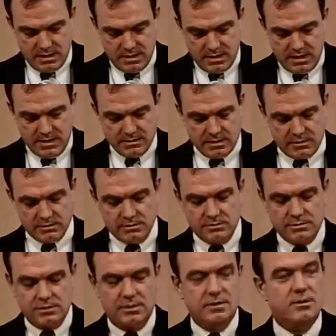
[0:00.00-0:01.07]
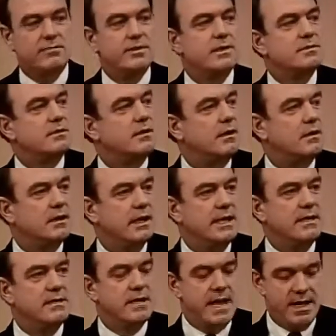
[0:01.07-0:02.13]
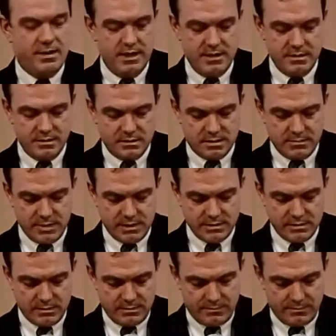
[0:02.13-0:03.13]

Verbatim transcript: He's also served as a Clayton County commissioner